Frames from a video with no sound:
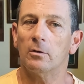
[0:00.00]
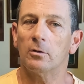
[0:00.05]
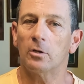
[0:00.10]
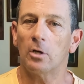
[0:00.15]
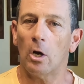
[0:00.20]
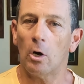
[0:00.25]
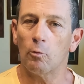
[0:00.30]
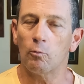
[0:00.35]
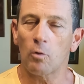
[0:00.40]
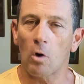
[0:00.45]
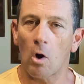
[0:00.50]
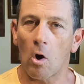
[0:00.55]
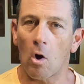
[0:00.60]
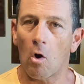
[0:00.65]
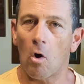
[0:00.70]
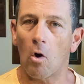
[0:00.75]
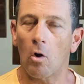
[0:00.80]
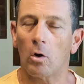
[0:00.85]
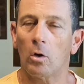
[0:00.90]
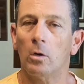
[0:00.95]
go
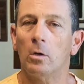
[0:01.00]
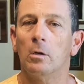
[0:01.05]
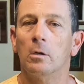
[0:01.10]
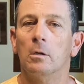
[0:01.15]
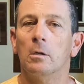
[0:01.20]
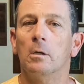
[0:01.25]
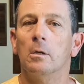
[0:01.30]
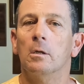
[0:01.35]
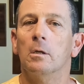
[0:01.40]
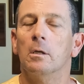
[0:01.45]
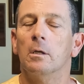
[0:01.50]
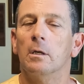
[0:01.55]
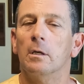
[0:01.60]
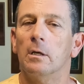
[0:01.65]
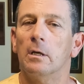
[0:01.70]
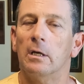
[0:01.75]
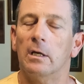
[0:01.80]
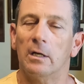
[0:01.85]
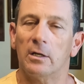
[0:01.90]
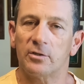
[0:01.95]
wrong
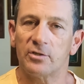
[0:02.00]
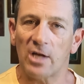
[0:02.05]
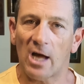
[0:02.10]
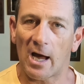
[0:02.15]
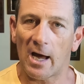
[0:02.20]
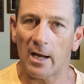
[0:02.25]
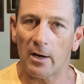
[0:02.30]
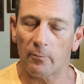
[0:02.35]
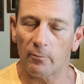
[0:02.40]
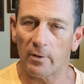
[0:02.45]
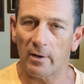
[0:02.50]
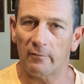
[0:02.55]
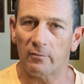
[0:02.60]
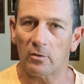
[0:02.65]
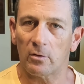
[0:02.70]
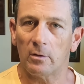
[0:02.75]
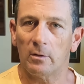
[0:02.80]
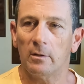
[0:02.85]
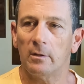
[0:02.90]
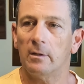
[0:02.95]
in a tidal
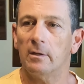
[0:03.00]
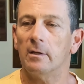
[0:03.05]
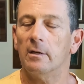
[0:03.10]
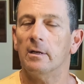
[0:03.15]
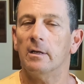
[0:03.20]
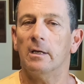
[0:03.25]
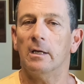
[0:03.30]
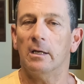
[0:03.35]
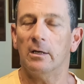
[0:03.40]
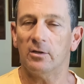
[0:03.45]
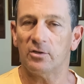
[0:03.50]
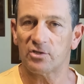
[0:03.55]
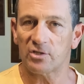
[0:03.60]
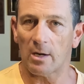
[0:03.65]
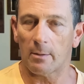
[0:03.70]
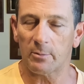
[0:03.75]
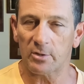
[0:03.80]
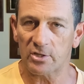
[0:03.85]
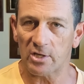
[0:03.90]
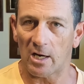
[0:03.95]
river in the
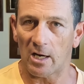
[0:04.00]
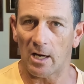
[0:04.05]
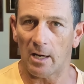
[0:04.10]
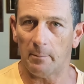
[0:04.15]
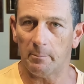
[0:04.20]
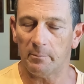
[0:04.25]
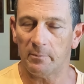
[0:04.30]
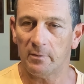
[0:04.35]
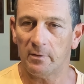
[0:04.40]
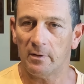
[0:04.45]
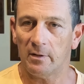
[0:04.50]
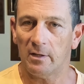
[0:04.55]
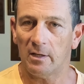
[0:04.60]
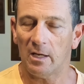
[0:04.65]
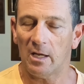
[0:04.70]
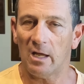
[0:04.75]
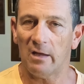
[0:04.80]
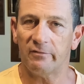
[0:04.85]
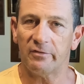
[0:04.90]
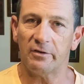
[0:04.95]
summertime
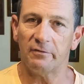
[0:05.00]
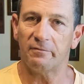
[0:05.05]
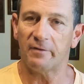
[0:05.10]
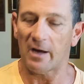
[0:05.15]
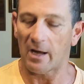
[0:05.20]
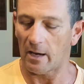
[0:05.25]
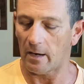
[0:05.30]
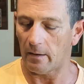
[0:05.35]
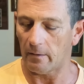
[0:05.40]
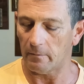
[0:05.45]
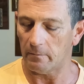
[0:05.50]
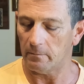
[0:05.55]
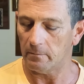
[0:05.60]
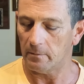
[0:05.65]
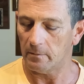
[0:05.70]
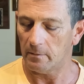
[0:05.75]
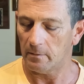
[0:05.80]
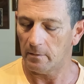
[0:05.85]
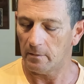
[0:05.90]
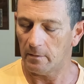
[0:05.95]
if you follow
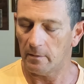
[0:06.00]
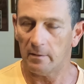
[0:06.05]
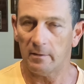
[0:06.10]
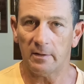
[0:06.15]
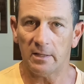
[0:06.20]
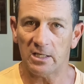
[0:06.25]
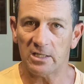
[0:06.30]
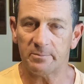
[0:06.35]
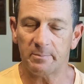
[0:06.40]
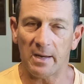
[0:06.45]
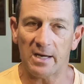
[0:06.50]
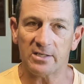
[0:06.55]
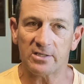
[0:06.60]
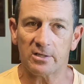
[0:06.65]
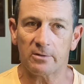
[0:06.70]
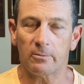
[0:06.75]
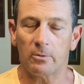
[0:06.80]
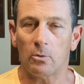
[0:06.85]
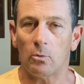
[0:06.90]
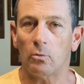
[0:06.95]
these
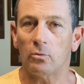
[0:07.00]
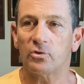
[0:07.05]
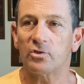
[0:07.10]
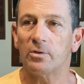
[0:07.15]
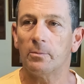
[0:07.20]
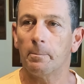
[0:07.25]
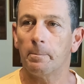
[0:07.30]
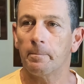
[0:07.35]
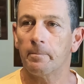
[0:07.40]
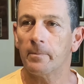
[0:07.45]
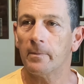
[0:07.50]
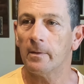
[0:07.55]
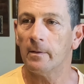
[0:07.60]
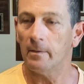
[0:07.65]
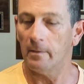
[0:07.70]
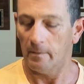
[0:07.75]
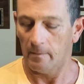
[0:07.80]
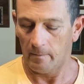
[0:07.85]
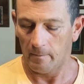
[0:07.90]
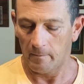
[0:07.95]
basic rules.
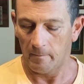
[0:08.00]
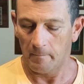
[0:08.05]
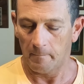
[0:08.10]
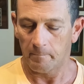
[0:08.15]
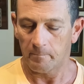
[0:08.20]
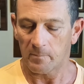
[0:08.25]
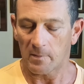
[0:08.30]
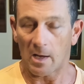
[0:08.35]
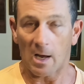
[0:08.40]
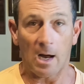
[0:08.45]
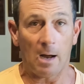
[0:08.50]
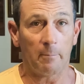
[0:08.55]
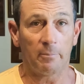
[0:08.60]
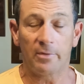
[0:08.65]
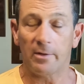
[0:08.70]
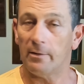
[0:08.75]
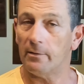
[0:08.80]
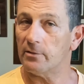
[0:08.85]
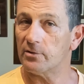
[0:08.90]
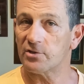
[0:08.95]
I'm
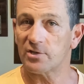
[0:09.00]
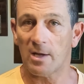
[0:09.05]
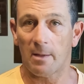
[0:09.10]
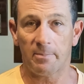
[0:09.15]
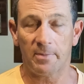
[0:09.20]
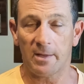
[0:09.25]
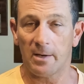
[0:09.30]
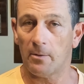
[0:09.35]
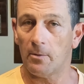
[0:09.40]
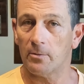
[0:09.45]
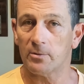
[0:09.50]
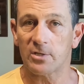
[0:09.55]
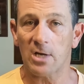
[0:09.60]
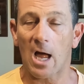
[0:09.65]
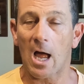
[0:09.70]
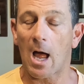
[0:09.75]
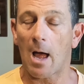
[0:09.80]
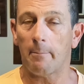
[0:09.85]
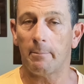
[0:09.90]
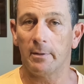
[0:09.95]
throwing something on
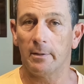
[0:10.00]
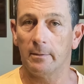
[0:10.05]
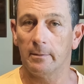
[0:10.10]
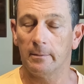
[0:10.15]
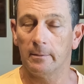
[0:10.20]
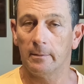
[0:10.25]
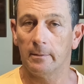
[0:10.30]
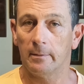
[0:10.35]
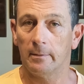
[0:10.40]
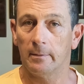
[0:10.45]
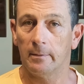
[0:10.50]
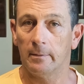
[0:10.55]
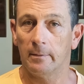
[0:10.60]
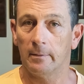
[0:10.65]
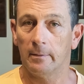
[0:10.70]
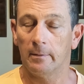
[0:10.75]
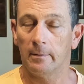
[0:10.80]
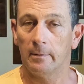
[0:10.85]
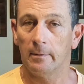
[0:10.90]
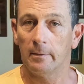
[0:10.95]
top
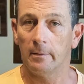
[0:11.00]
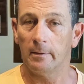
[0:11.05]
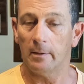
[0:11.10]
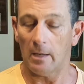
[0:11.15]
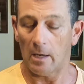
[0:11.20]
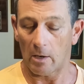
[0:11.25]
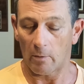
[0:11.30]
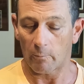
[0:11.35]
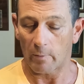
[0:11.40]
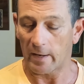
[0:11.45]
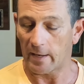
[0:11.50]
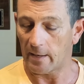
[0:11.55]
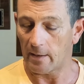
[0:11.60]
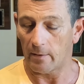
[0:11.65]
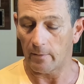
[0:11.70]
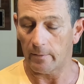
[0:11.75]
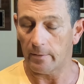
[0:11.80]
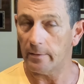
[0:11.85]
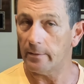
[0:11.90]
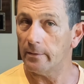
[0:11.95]

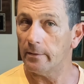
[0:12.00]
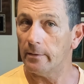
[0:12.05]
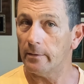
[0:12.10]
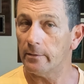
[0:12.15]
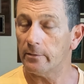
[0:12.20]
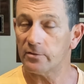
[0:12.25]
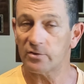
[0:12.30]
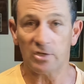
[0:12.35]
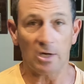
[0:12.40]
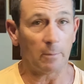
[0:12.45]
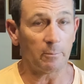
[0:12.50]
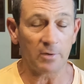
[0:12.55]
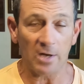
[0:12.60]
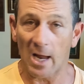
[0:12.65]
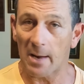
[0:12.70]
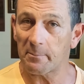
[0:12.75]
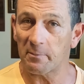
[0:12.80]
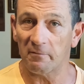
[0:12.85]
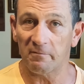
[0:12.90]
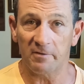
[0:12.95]
around some
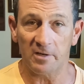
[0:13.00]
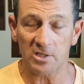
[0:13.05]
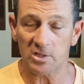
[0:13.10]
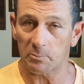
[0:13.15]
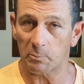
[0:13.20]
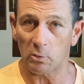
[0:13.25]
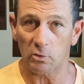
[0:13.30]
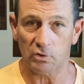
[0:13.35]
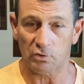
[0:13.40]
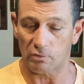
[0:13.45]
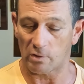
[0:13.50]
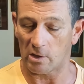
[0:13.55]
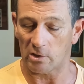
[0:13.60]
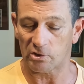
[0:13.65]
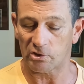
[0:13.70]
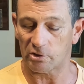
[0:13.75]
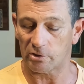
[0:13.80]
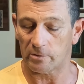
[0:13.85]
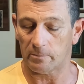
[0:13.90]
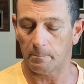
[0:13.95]
type of visible
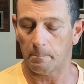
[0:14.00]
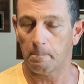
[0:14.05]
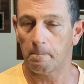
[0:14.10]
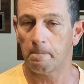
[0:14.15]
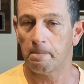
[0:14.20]
structure